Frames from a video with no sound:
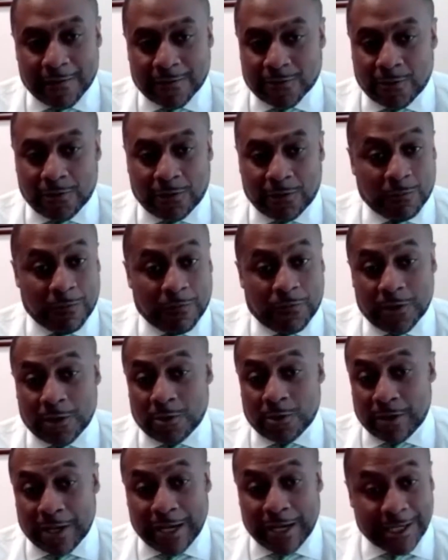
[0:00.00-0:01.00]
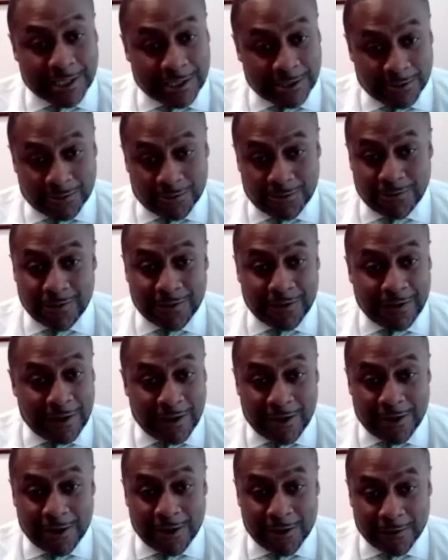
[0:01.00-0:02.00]
certainly with the international
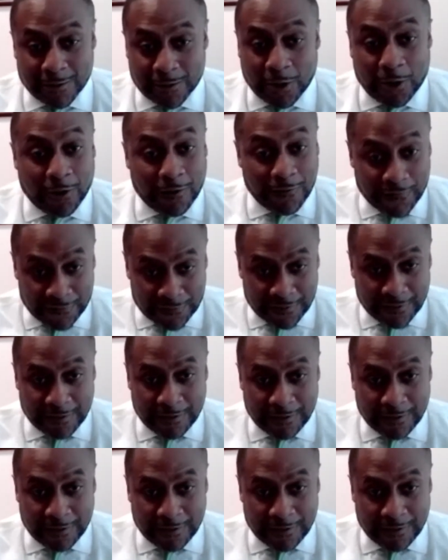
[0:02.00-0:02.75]
golf